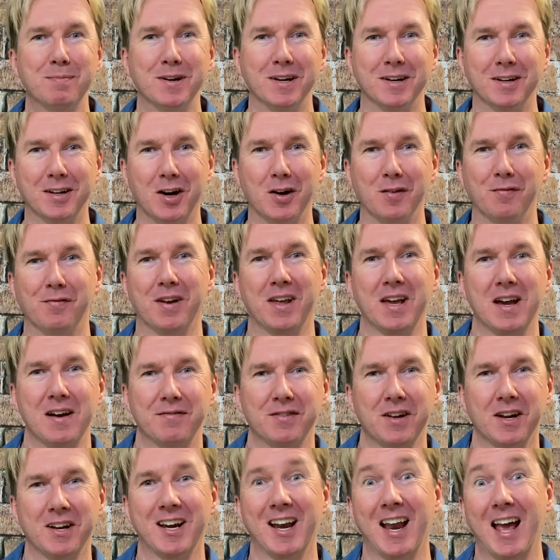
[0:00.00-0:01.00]
but hopefully I've
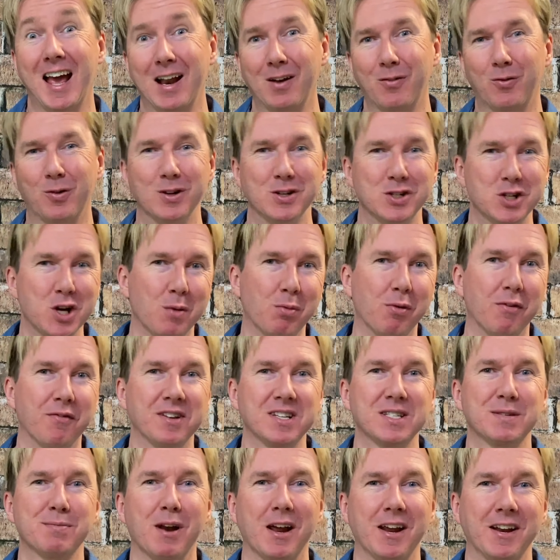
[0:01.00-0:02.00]
done an adequate job of
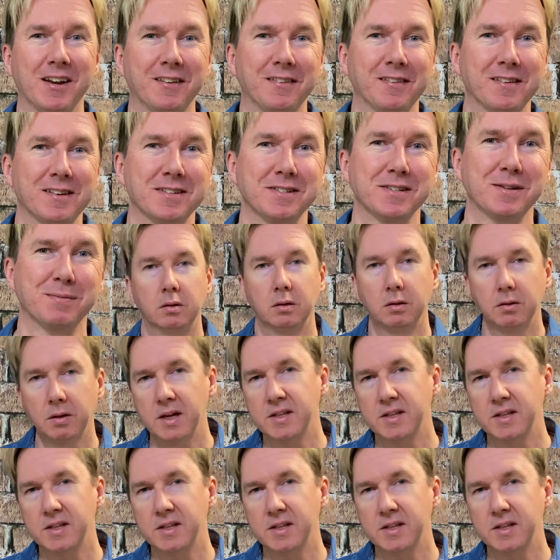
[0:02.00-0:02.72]
explaining this.